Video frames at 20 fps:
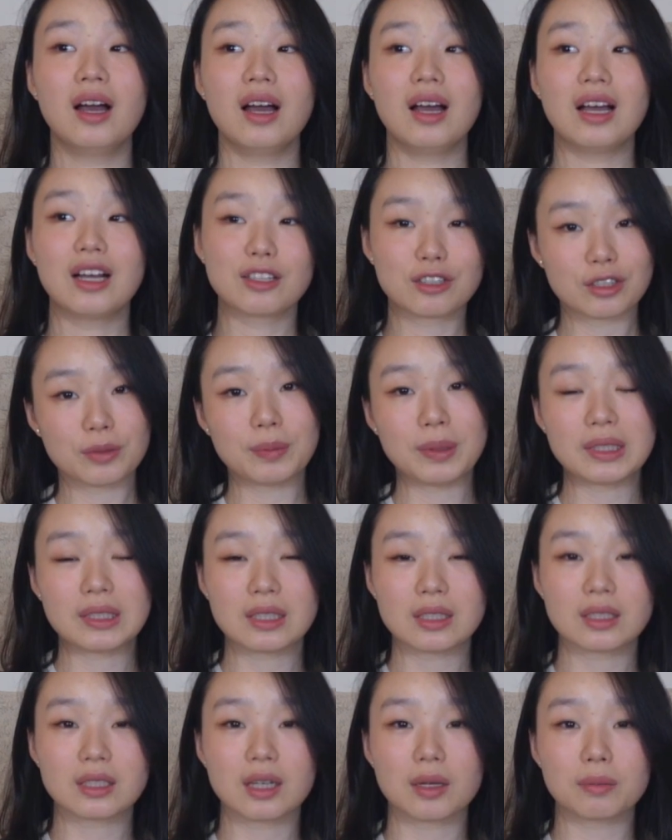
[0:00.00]
I actually picked
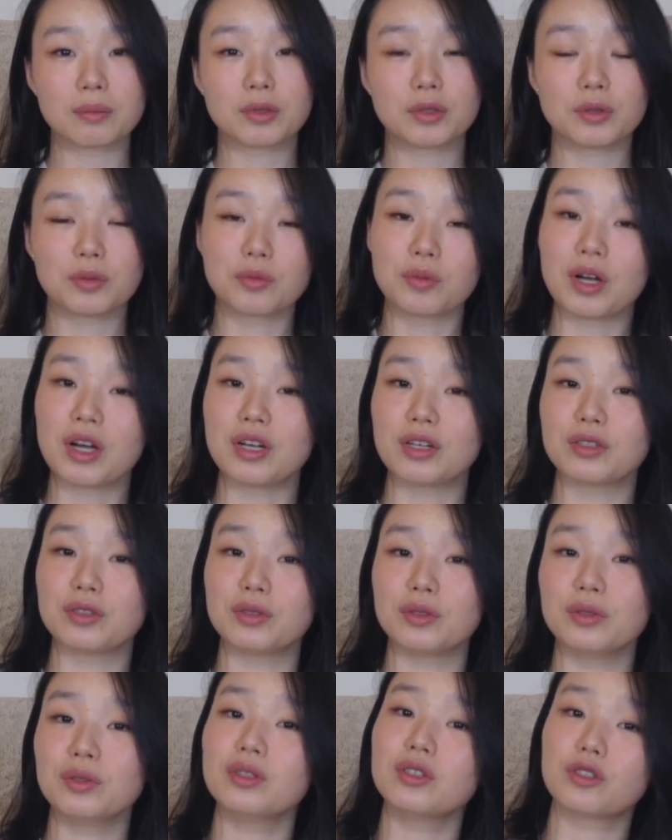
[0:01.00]
this up to wear
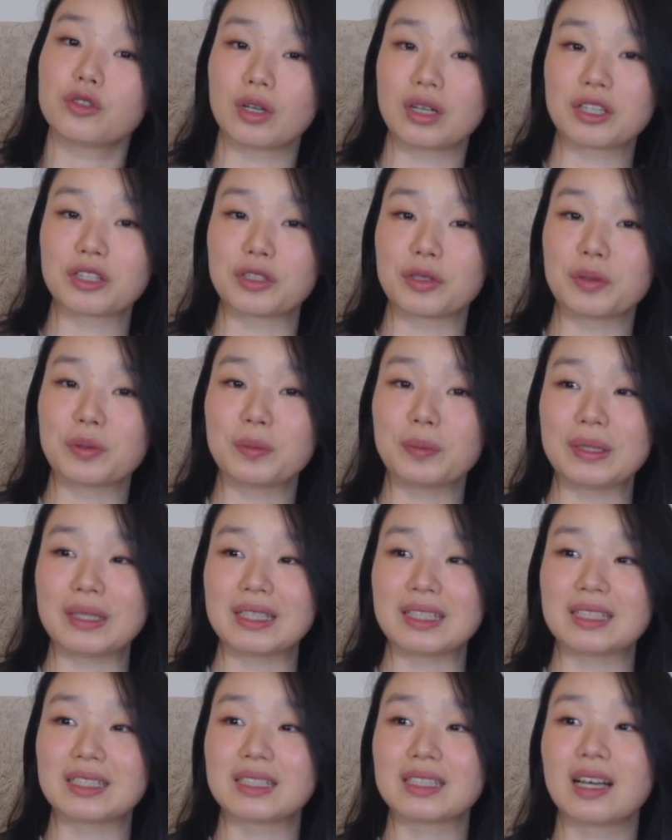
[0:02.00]
to the trunk show
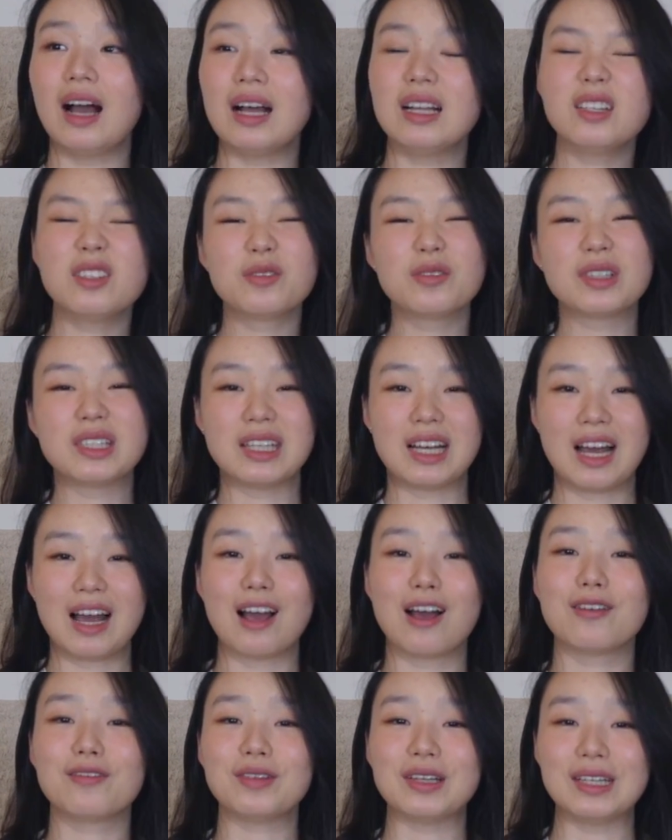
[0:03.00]
because I didn't really
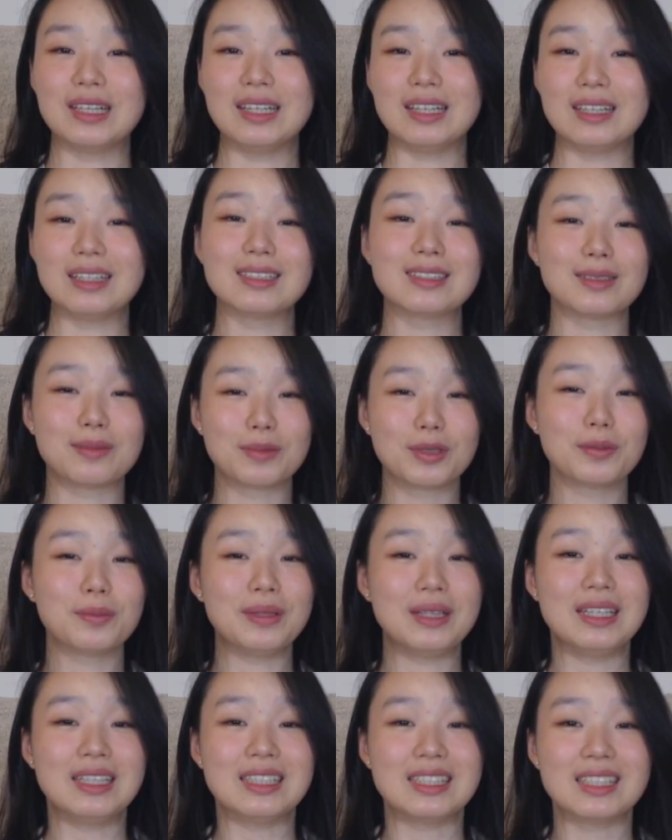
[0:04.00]
have any summer
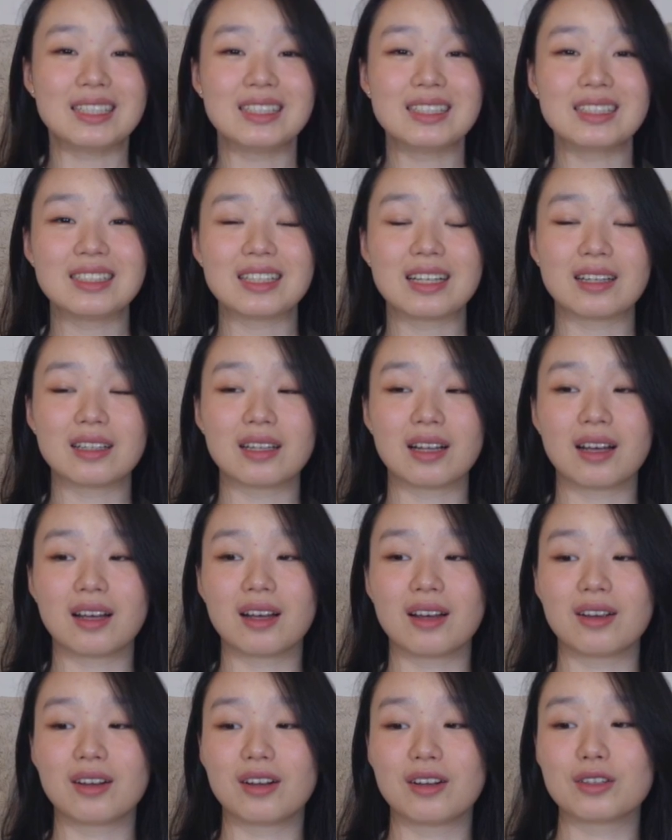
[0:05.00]
pieces
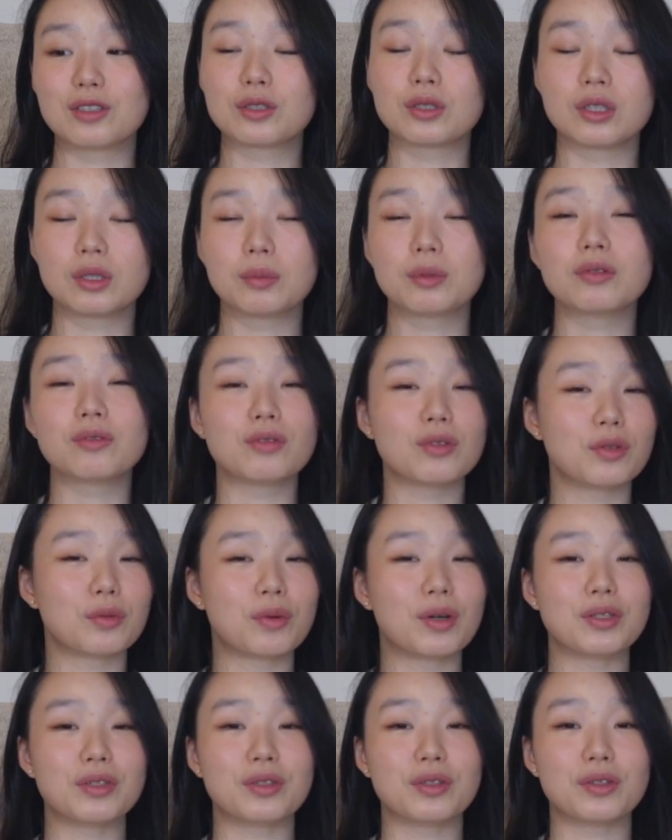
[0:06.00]
that are suitable for the
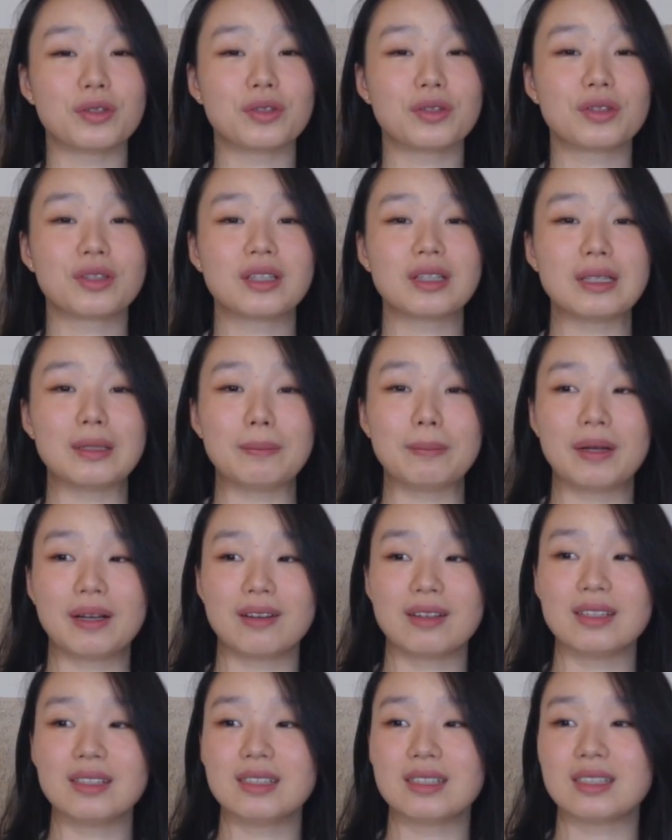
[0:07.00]
weather in
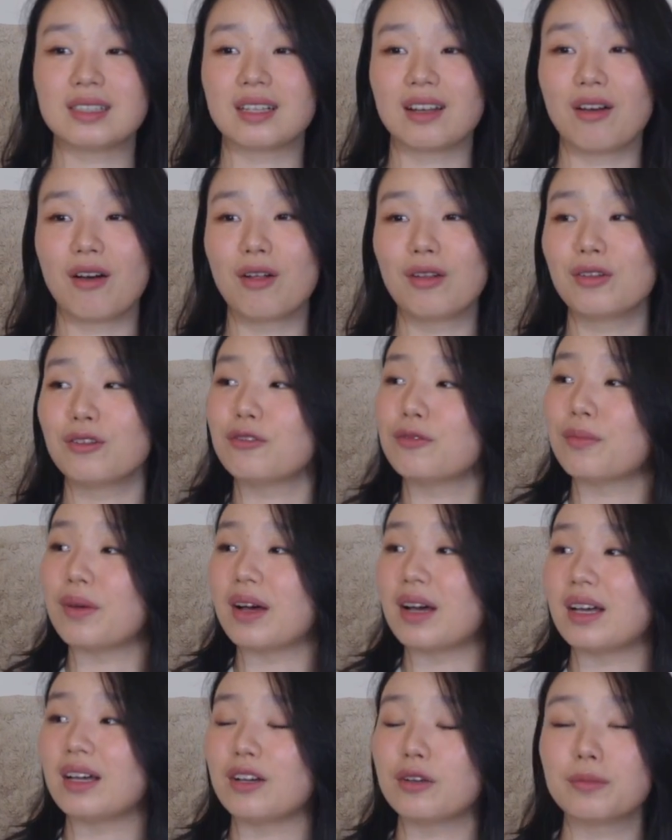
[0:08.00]
Paris. All of
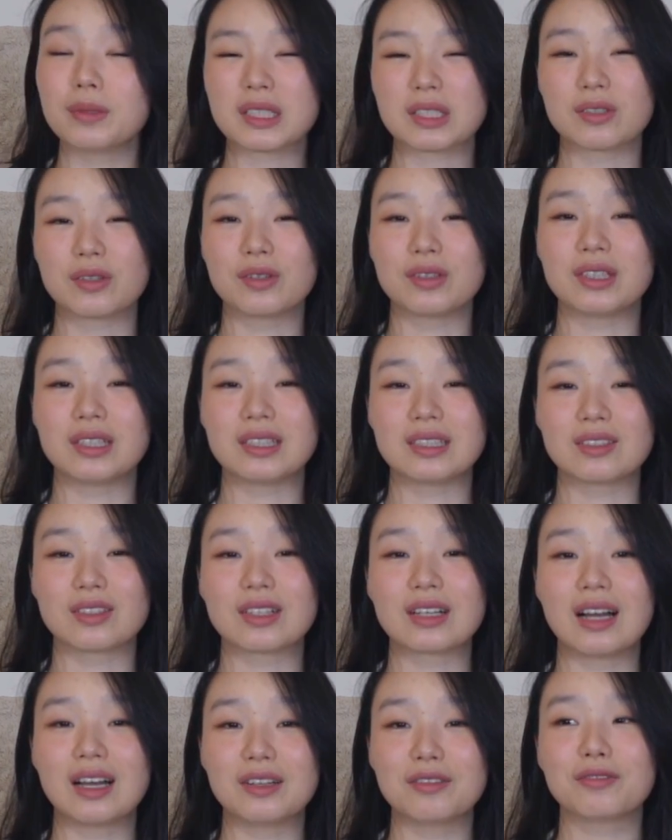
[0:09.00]
my Hermes clothings are
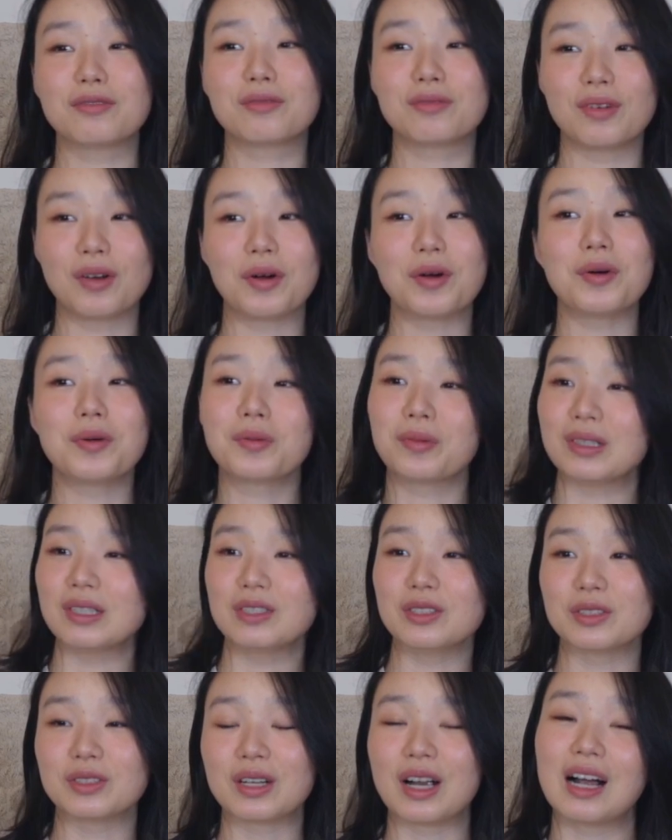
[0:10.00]
kind of fall
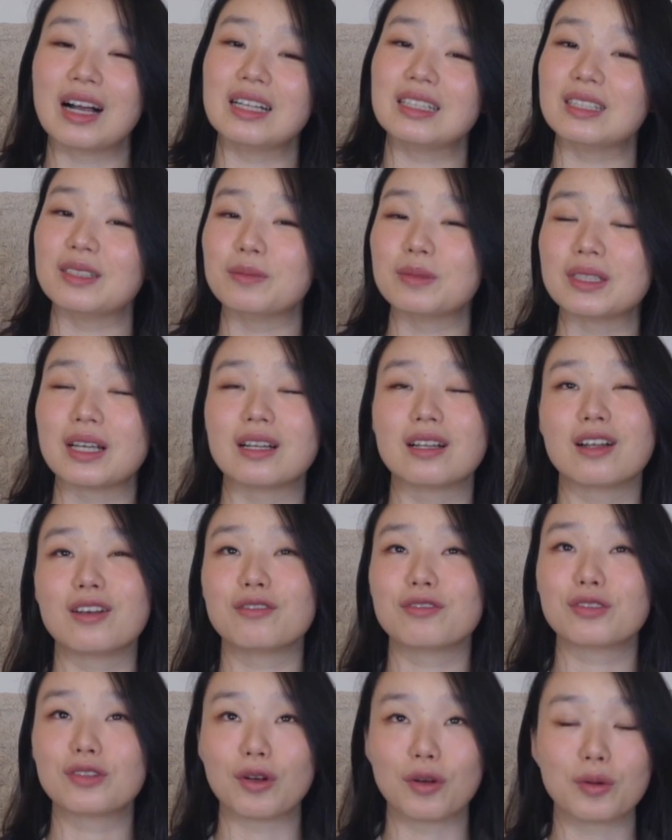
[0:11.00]
winter items. I
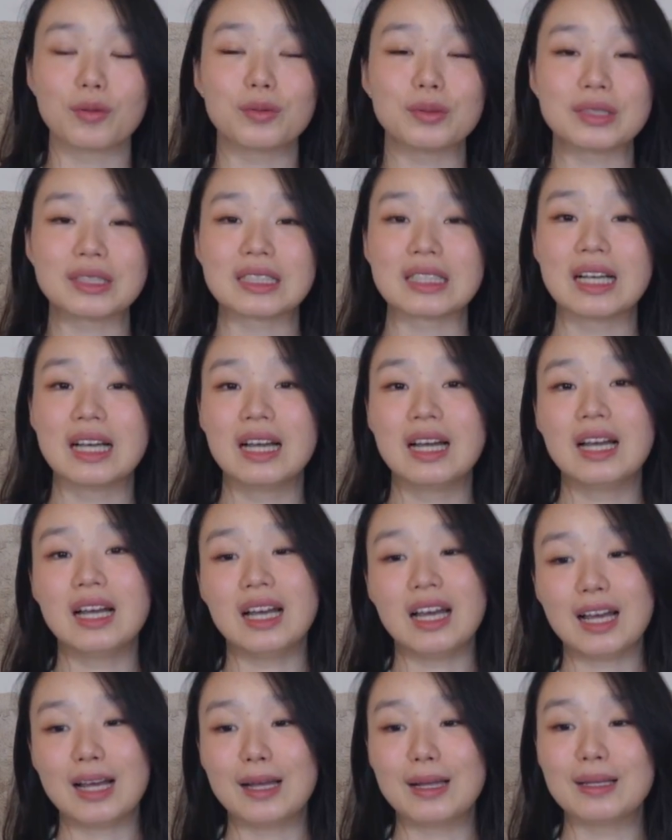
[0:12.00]
love coats
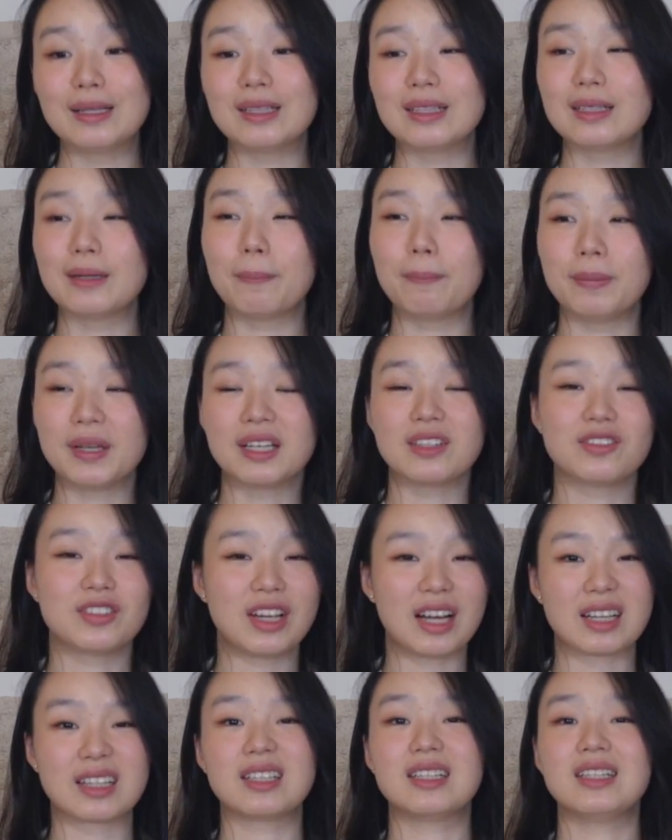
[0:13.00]
and big
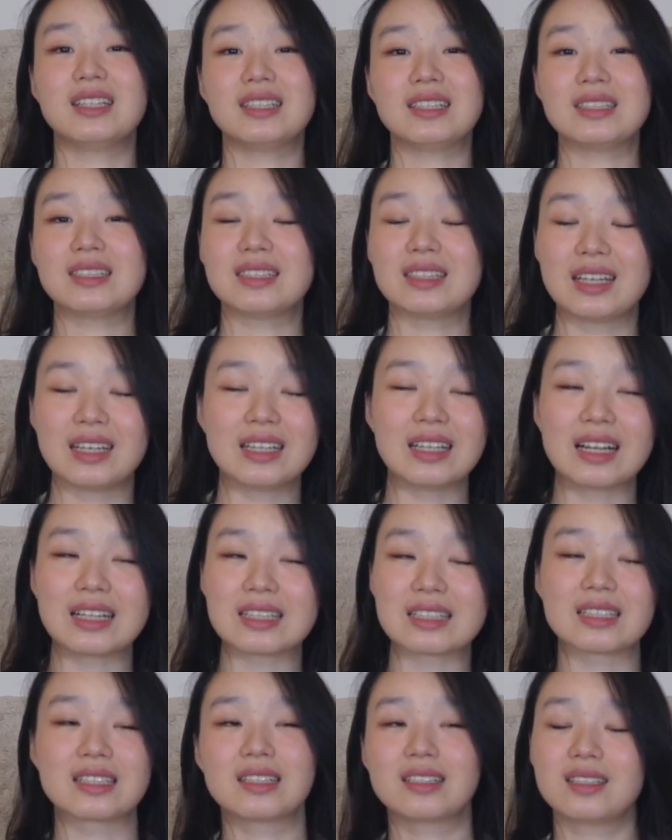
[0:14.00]
jackets, and
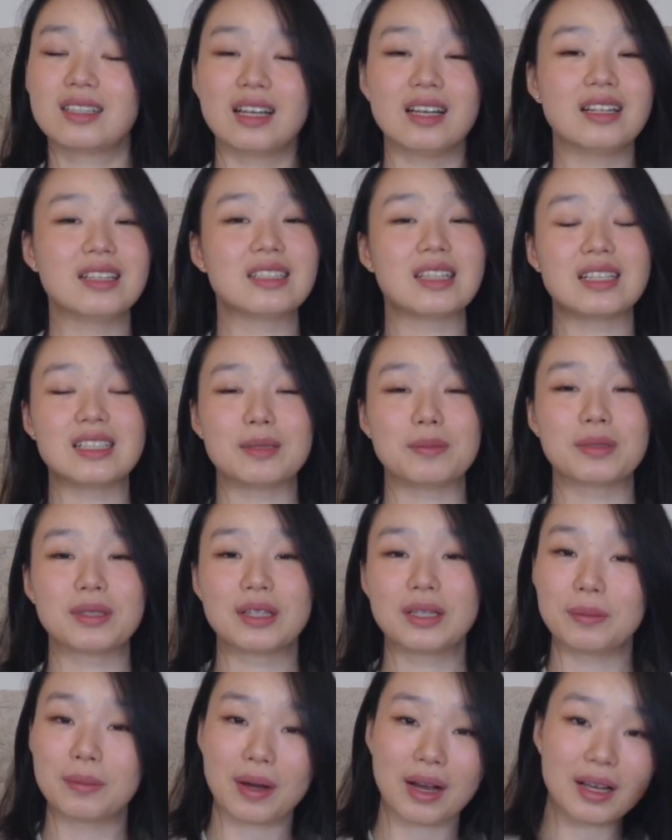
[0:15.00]
that's the things I
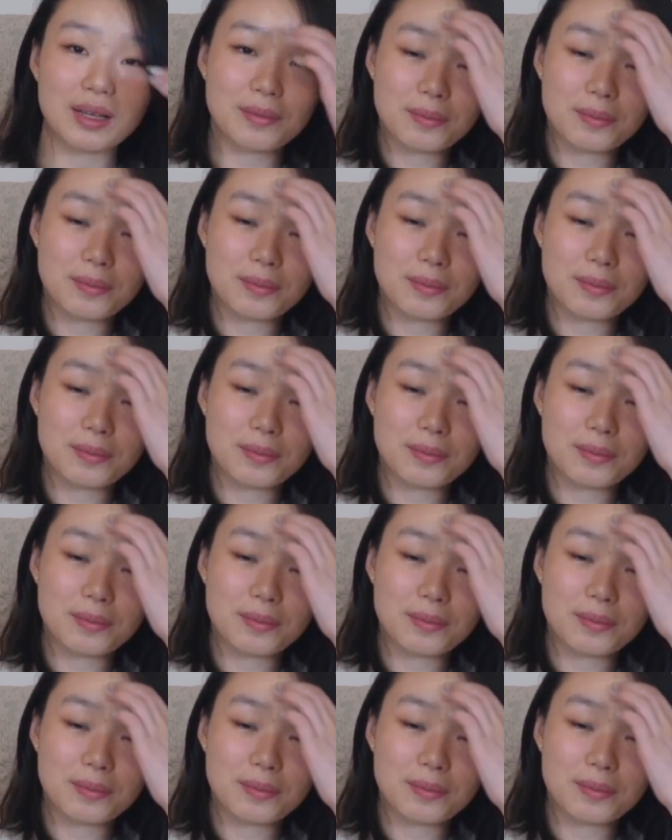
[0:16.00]
typically buy,